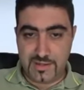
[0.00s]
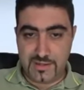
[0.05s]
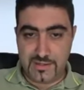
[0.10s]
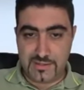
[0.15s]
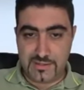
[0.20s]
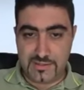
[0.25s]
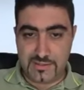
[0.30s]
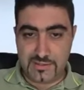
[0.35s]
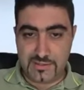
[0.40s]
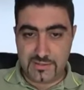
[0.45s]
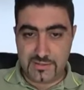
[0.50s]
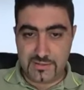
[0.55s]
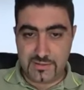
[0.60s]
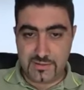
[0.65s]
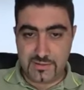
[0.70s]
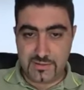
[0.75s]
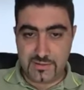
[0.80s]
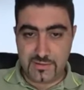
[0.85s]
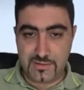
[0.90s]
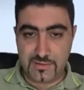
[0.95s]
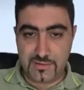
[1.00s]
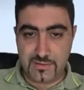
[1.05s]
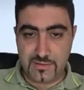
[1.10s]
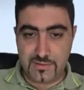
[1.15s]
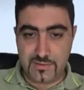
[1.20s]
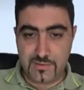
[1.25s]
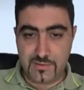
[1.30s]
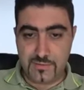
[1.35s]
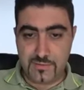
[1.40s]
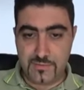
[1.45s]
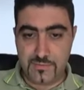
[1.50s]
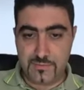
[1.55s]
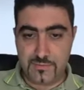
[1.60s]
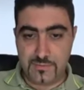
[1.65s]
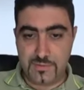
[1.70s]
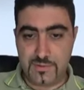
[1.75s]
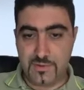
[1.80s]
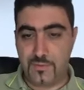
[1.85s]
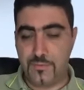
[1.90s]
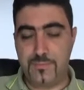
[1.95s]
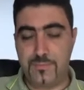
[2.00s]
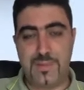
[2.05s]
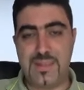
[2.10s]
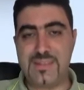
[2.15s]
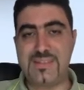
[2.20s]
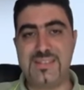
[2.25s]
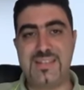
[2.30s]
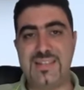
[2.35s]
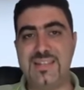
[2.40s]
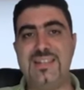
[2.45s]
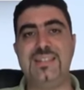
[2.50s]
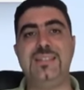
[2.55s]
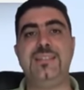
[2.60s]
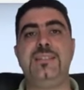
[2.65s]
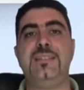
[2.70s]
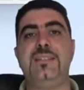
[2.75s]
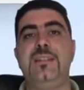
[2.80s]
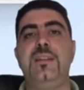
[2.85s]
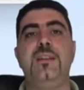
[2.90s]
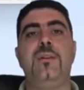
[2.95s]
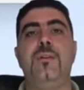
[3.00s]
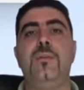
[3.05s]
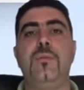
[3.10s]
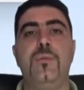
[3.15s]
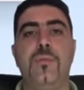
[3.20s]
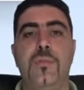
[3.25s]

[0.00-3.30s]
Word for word: is, you know, basically zero